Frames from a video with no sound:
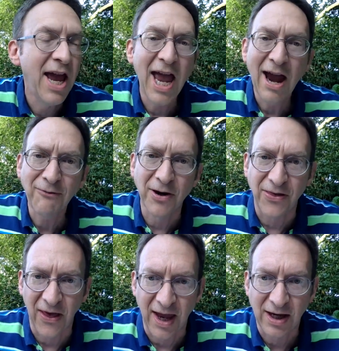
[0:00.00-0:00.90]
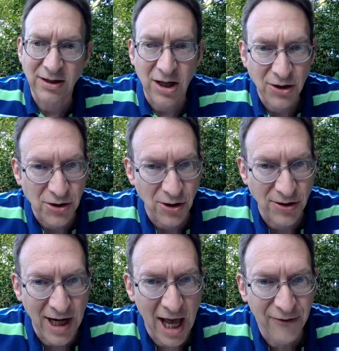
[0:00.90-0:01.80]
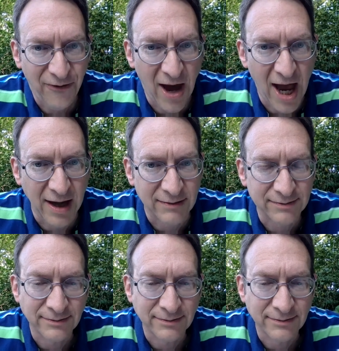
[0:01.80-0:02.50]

Everything's turned out fine.